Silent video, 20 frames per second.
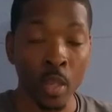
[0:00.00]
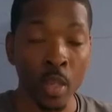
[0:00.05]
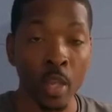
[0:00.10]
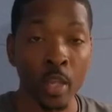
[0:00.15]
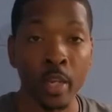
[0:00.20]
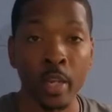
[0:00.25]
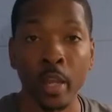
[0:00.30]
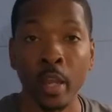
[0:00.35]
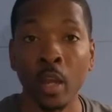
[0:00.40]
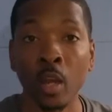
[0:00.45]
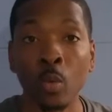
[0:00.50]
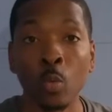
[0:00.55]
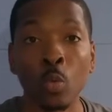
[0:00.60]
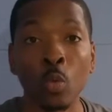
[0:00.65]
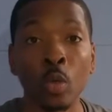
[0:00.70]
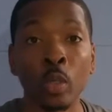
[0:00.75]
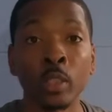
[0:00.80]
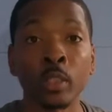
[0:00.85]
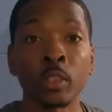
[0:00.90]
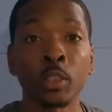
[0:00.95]
And now I
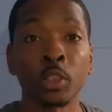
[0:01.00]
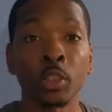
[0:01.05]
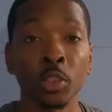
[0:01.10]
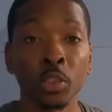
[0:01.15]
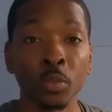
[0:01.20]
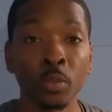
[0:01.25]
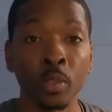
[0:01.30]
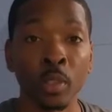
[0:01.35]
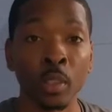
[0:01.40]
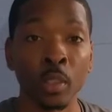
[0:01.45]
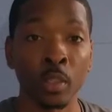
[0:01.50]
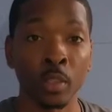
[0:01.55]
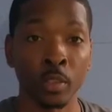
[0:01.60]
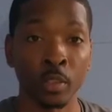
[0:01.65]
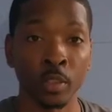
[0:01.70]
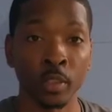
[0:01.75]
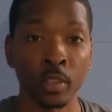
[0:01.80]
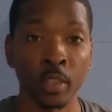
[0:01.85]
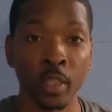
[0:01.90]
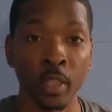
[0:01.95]
want you to
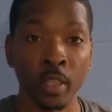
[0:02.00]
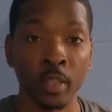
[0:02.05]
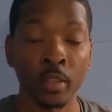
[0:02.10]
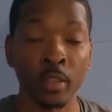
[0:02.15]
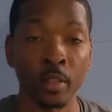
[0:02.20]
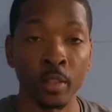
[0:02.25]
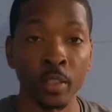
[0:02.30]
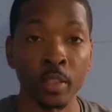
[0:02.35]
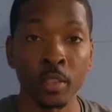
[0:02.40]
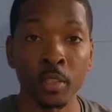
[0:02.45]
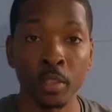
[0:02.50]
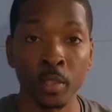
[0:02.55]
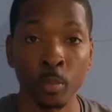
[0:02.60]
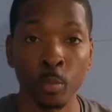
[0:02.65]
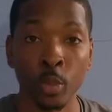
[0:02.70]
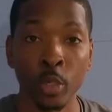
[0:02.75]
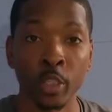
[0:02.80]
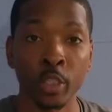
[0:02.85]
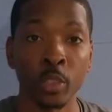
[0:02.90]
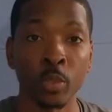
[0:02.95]
understand that this is a
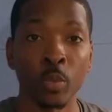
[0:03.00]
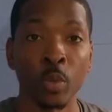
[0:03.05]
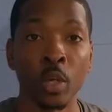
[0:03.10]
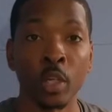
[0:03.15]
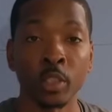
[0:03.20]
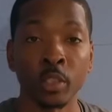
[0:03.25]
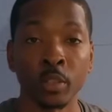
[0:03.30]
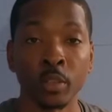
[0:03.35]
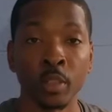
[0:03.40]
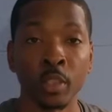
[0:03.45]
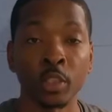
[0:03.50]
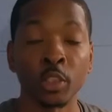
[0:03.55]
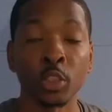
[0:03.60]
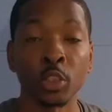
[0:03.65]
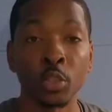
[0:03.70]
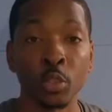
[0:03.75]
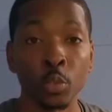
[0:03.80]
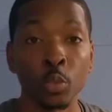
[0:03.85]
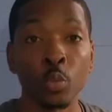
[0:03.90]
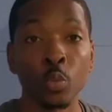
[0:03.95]
pressure washer
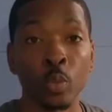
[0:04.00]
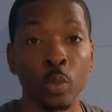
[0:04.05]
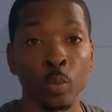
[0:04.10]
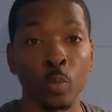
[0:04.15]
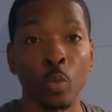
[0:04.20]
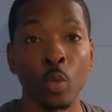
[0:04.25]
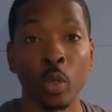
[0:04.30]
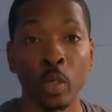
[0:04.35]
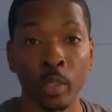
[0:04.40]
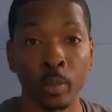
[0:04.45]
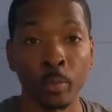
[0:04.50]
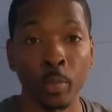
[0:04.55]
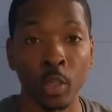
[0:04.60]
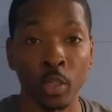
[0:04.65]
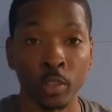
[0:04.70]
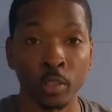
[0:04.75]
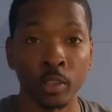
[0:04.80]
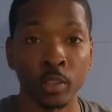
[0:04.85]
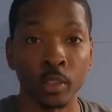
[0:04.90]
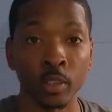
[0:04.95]
that you would want to
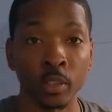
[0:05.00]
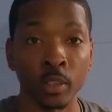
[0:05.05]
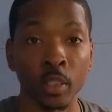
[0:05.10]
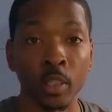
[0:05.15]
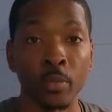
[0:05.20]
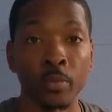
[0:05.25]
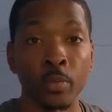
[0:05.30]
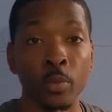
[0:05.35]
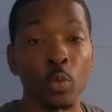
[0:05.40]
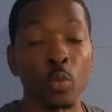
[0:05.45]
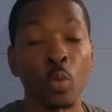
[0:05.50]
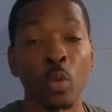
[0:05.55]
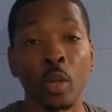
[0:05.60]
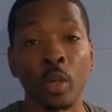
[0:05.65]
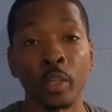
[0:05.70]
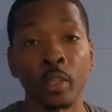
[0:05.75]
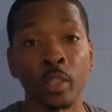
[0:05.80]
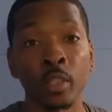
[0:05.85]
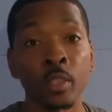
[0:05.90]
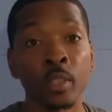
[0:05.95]
purchase if you are
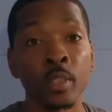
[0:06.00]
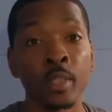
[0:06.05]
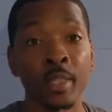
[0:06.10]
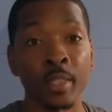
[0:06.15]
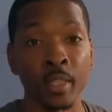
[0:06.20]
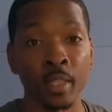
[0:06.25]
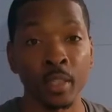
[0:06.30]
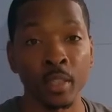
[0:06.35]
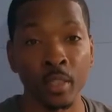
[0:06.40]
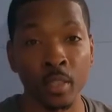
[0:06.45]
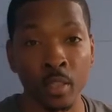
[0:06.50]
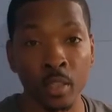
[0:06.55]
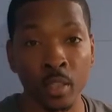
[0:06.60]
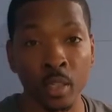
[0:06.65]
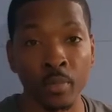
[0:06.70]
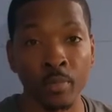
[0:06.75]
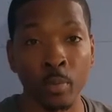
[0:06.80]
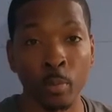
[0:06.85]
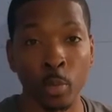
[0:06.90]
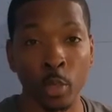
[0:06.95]
in need
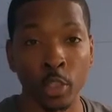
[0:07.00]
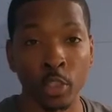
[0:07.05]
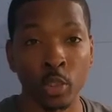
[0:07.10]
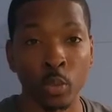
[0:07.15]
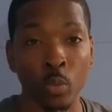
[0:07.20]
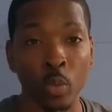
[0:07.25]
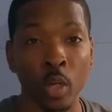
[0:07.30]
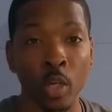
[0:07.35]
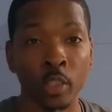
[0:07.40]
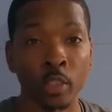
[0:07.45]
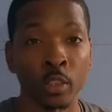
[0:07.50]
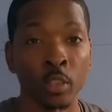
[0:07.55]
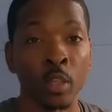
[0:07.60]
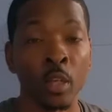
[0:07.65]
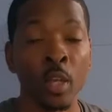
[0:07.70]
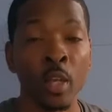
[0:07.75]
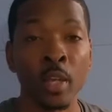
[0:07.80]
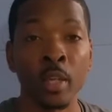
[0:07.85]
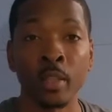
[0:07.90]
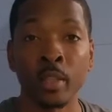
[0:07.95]
of a pressure washer
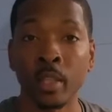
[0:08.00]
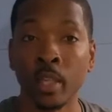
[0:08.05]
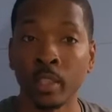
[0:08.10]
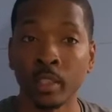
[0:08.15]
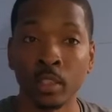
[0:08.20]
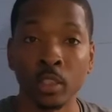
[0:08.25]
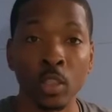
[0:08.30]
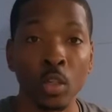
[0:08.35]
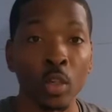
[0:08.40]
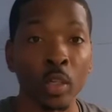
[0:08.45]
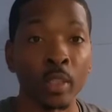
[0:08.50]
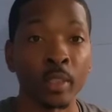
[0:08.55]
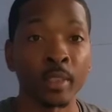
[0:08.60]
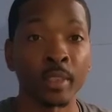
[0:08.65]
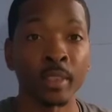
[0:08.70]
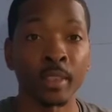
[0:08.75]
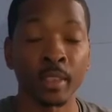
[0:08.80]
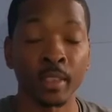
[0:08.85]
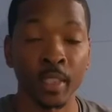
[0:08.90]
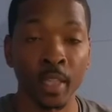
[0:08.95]
that's going to
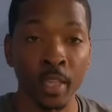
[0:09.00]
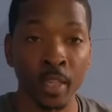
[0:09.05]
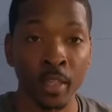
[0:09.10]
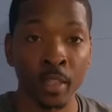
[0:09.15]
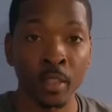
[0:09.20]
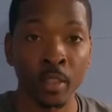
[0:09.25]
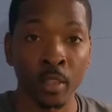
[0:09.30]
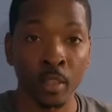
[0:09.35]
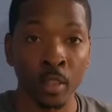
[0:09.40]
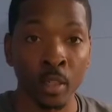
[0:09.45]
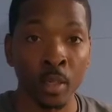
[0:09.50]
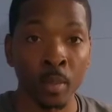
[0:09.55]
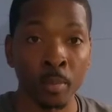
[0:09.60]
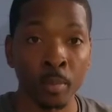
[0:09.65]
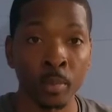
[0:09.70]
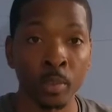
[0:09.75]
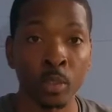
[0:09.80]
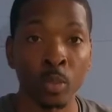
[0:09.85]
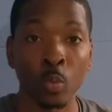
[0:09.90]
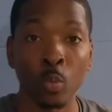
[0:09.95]
stand up
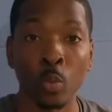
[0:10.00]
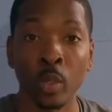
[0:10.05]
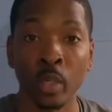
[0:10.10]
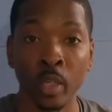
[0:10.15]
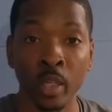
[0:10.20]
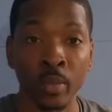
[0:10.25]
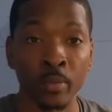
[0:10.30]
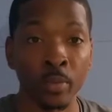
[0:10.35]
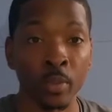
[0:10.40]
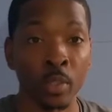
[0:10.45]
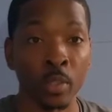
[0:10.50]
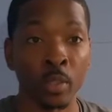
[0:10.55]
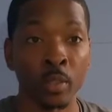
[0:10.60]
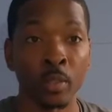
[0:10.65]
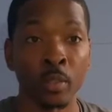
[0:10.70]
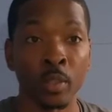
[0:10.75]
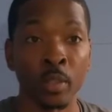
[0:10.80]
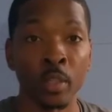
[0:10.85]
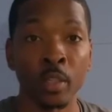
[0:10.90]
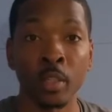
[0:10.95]
to whatever
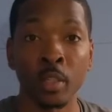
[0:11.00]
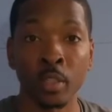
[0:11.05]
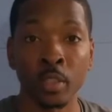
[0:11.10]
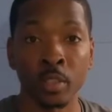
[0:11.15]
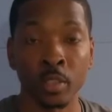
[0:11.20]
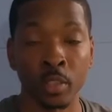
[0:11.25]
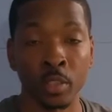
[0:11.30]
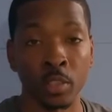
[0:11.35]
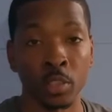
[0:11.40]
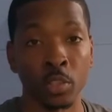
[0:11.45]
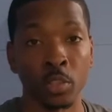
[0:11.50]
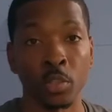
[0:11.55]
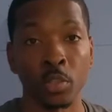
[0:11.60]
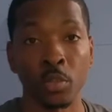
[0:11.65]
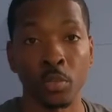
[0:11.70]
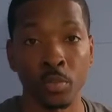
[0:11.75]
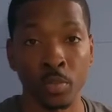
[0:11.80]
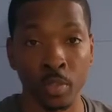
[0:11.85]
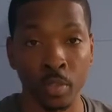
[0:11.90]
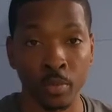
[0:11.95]
it is that you're
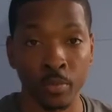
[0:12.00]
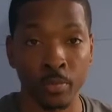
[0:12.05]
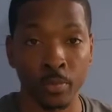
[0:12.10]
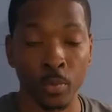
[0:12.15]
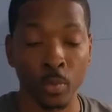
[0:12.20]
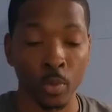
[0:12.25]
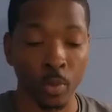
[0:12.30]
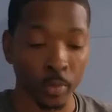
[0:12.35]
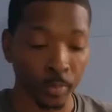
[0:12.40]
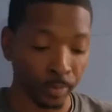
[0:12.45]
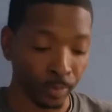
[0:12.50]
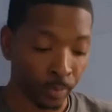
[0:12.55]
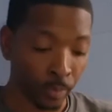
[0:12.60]
using it for.